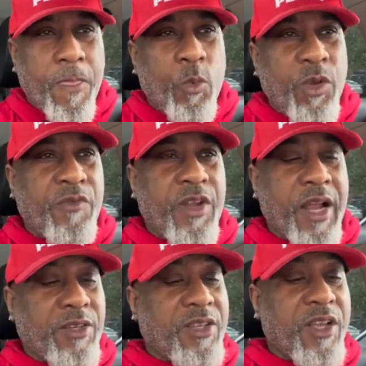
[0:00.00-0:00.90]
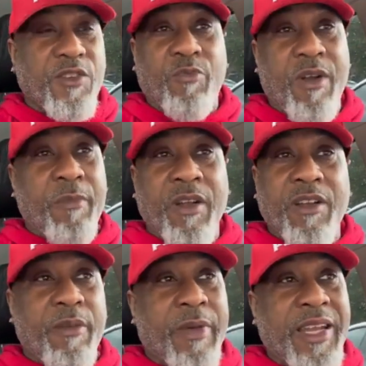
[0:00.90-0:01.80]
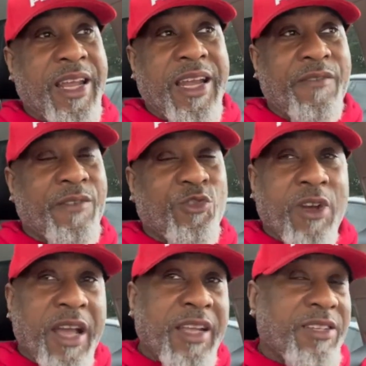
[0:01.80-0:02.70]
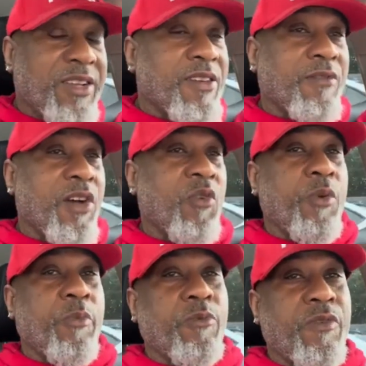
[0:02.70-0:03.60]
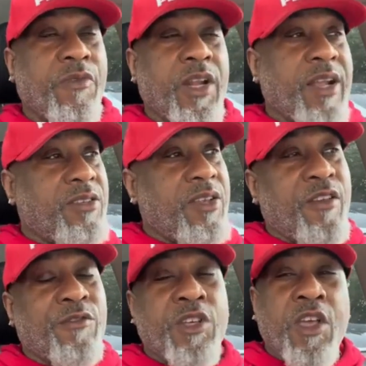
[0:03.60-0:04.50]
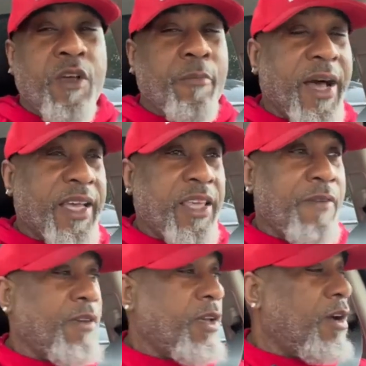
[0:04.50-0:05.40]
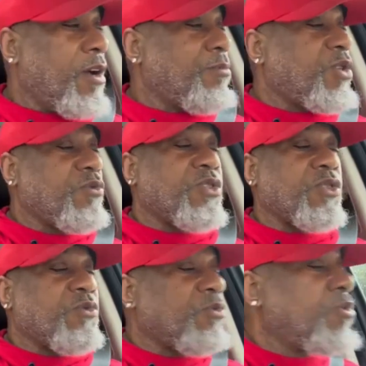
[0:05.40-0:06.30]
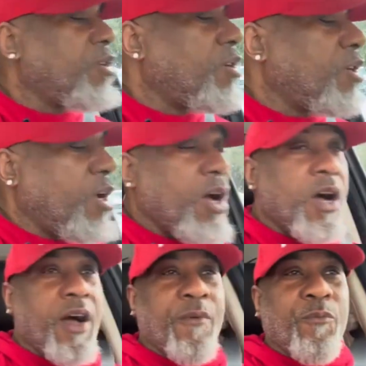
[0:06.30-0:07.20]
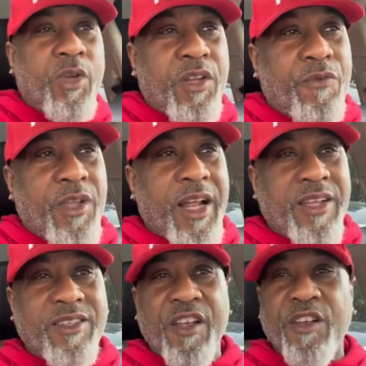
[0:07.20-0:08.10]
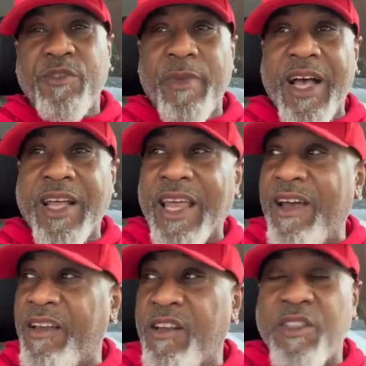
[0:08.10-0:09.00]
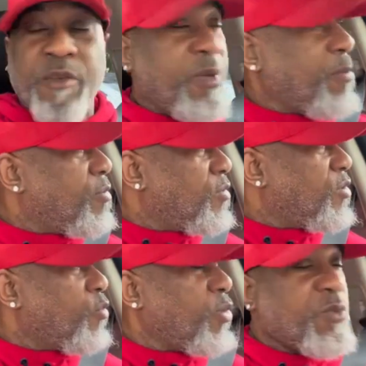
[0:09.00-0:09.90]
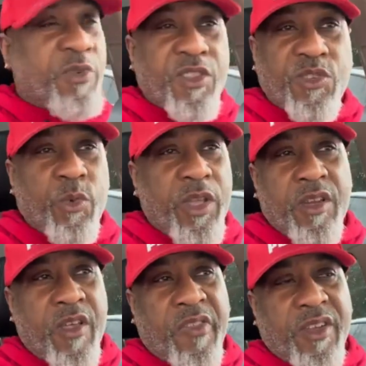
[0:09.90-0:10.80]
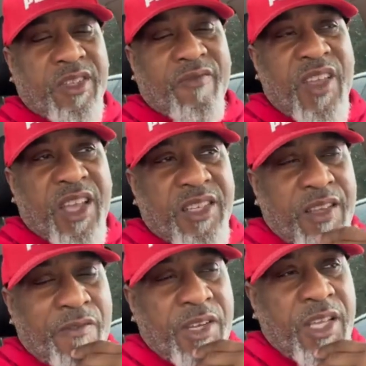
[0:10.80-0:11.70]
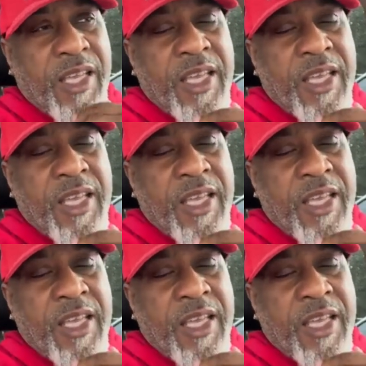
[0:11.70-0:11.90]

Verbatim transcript: We defeat ourselves primarily by not even trying. Second of all, we defeat ourselves by giving up too soon. Um, we defeat ourselves by allowing other people to whisper the sweet nothings of negativity